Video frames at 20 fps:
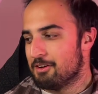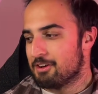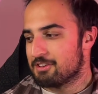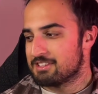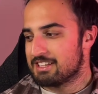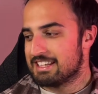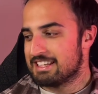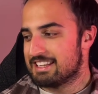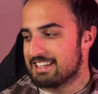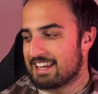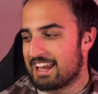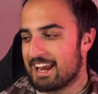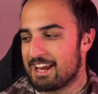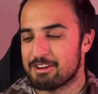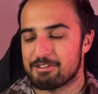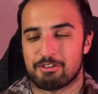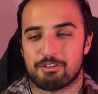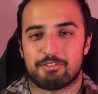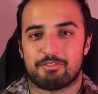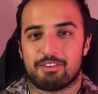
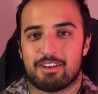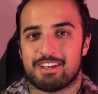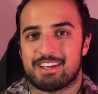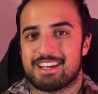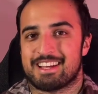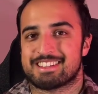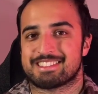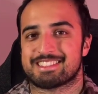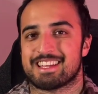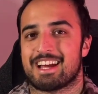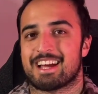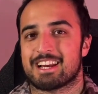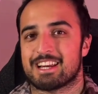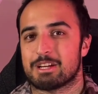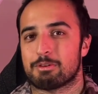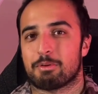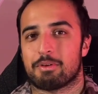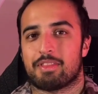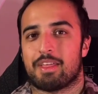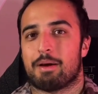indicator of exactly
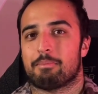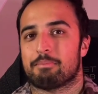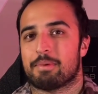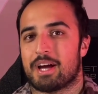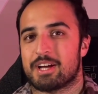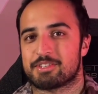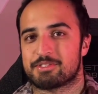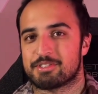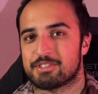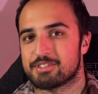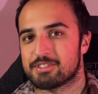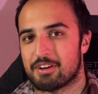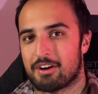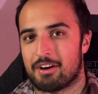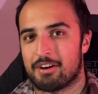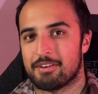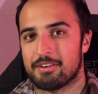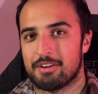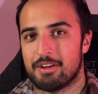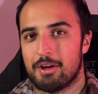what that battery is
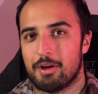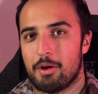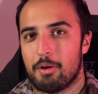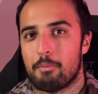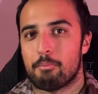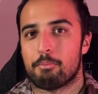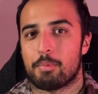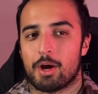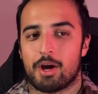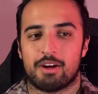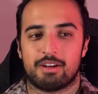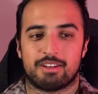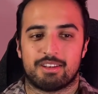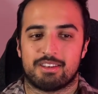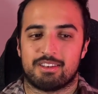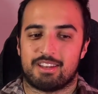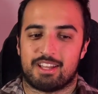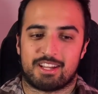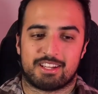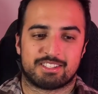on. But
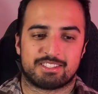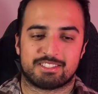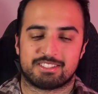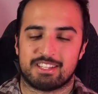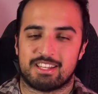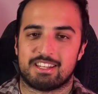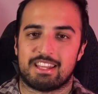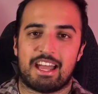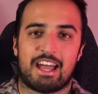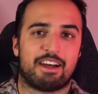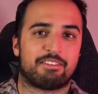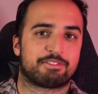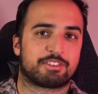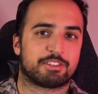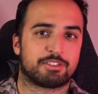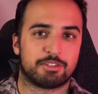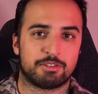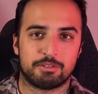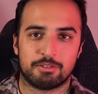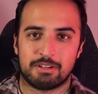like I just said, after
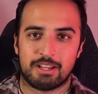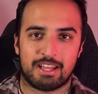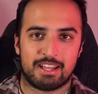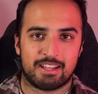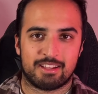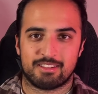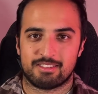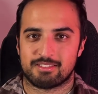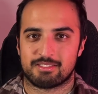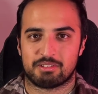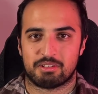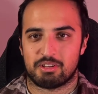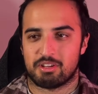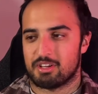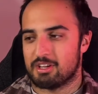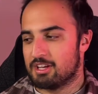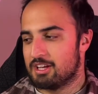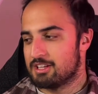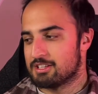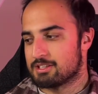2 days,
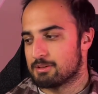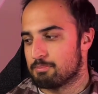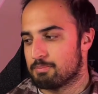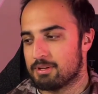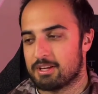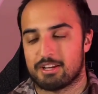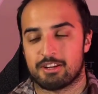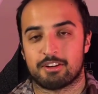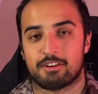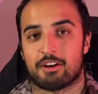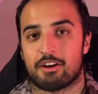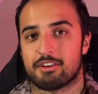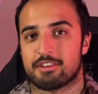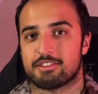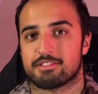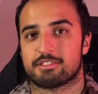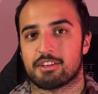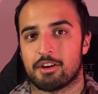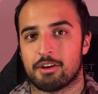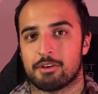it depleted on
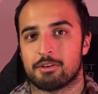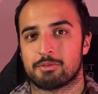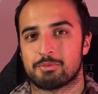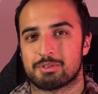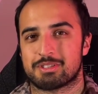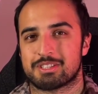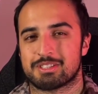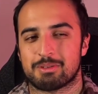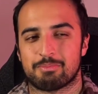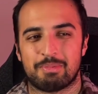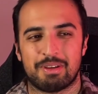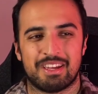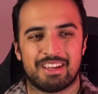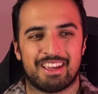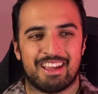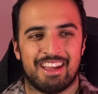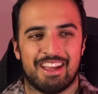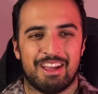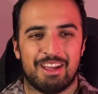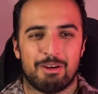its own, which is a
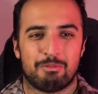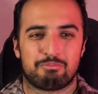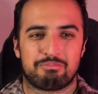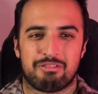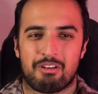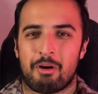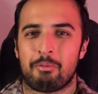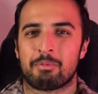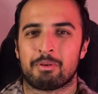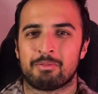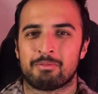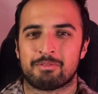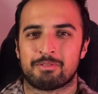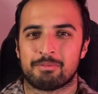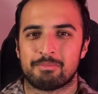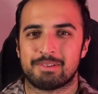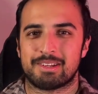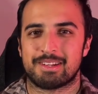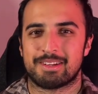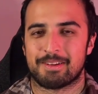big problem for
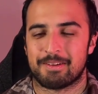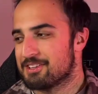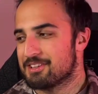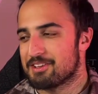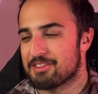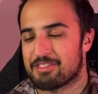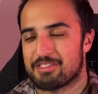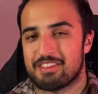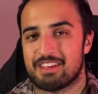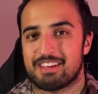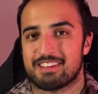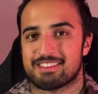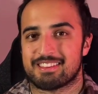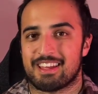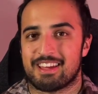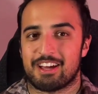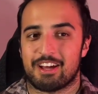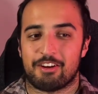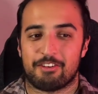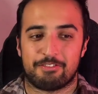me. You'd think
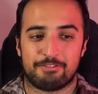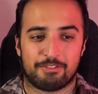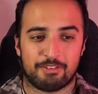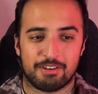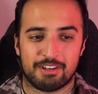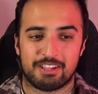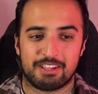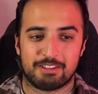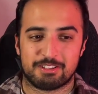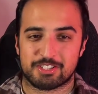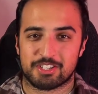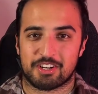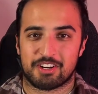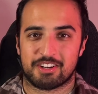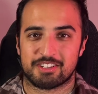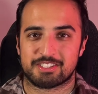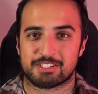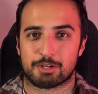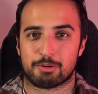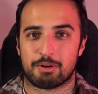that a fully
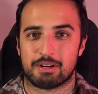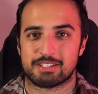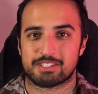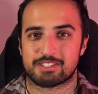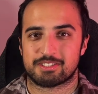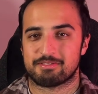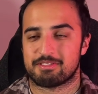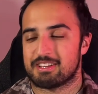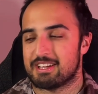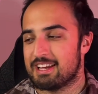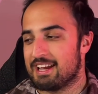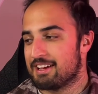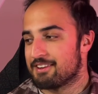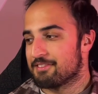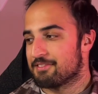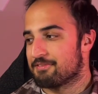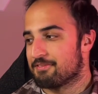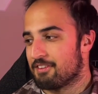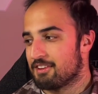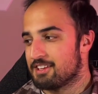charged Quest 3 and a
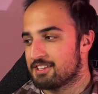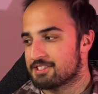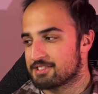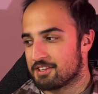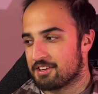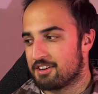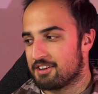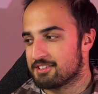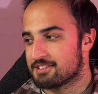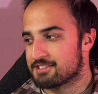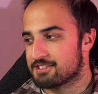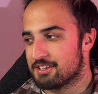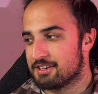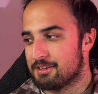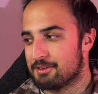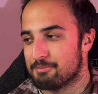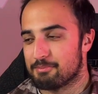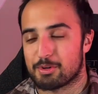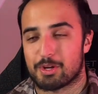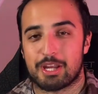fully charged
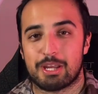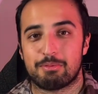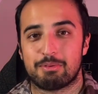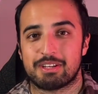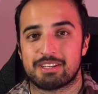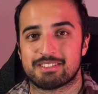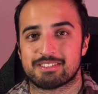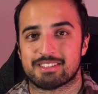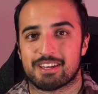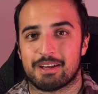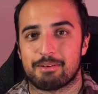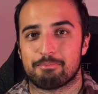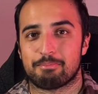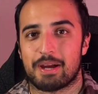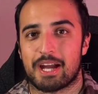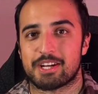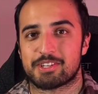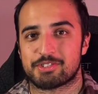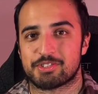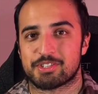Kiwi design
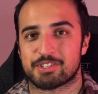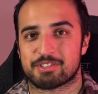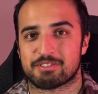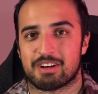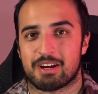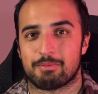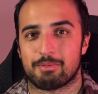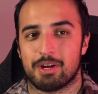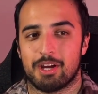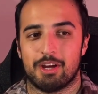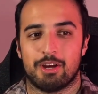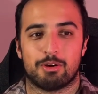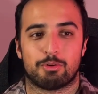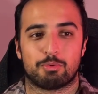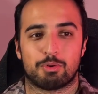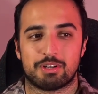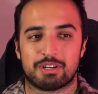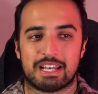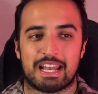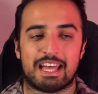battery strap
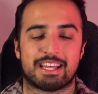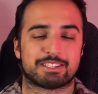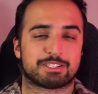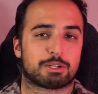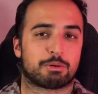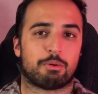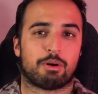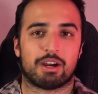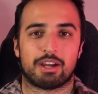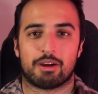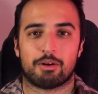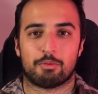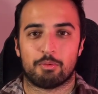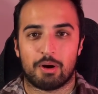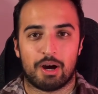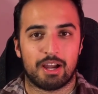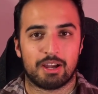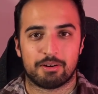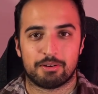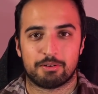would last quite a
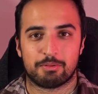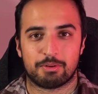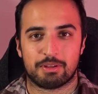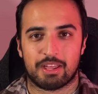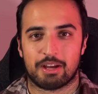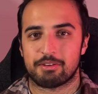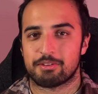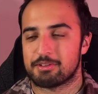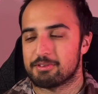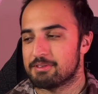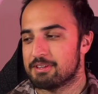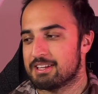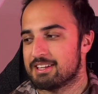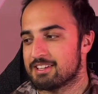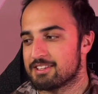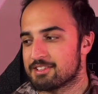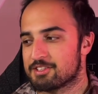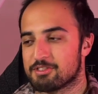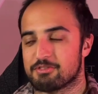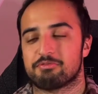while without you
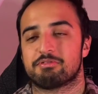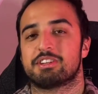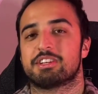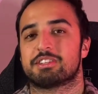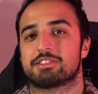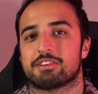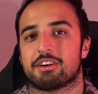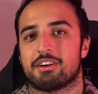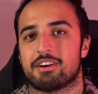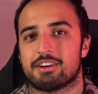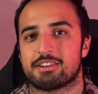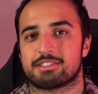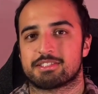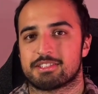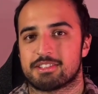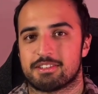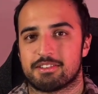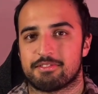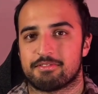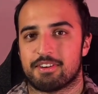needing to recharge
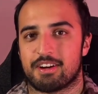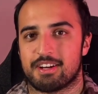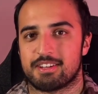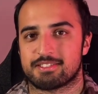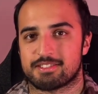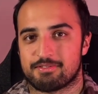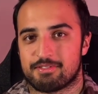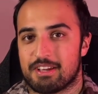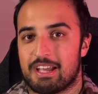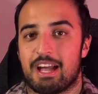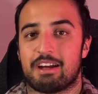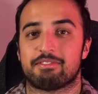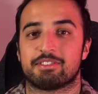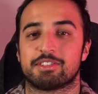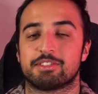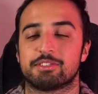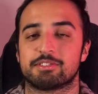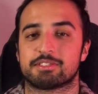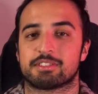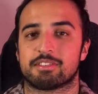the device if you
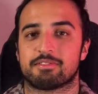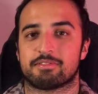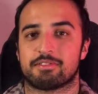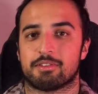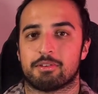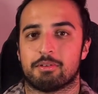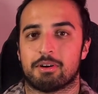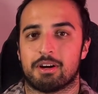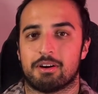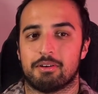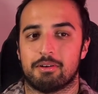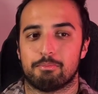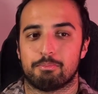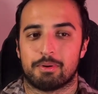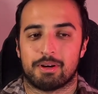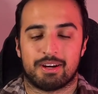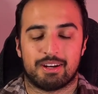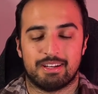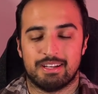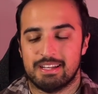haven't used it for a while.
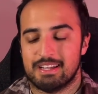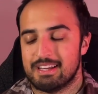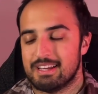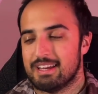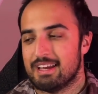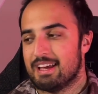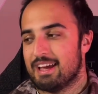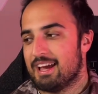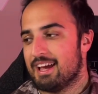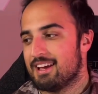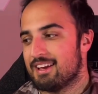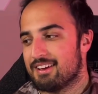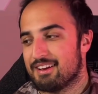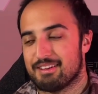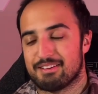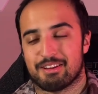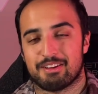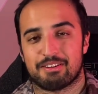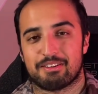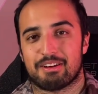But hey,
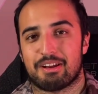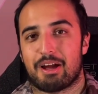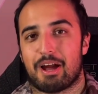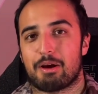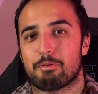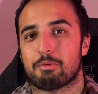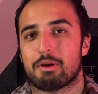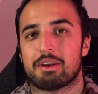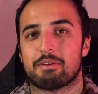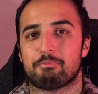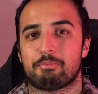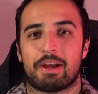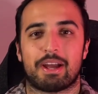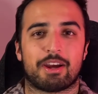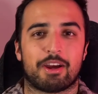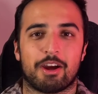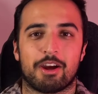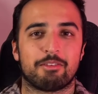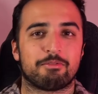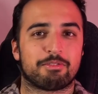look, I went back
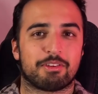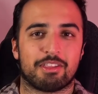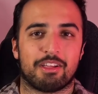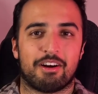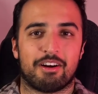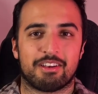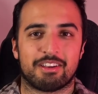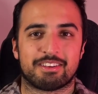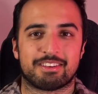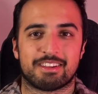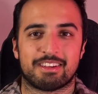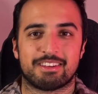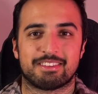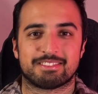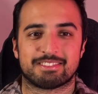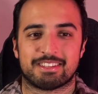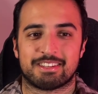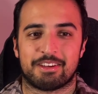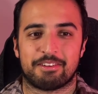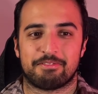home for the
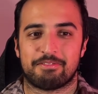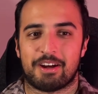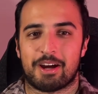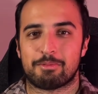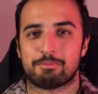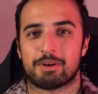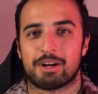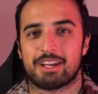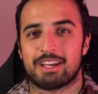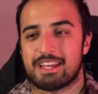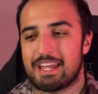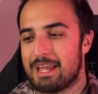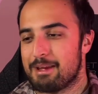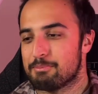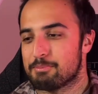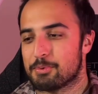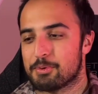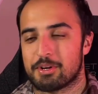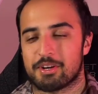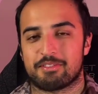holidays and I found my Game
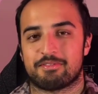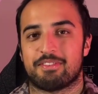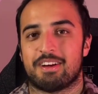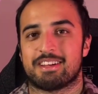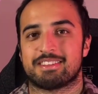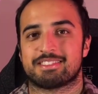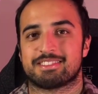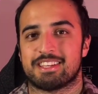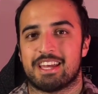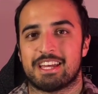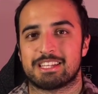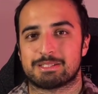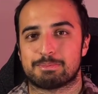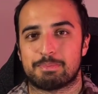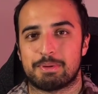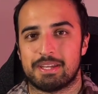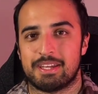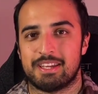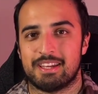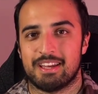Boy Advance
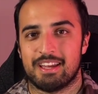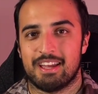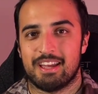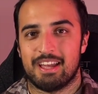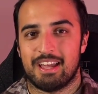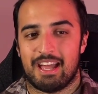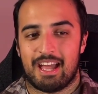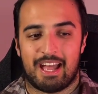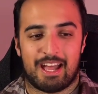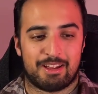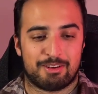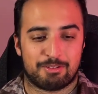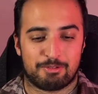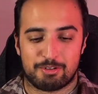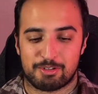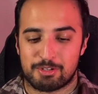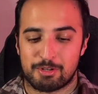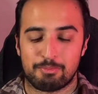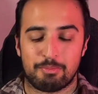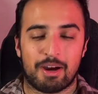SP,
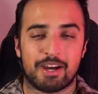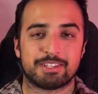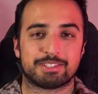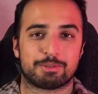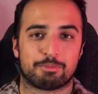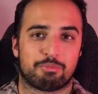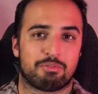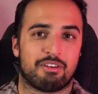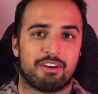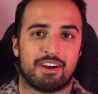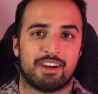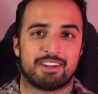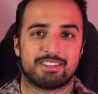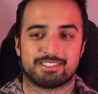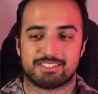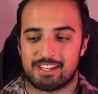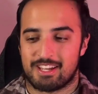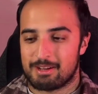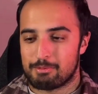and to my surprise, I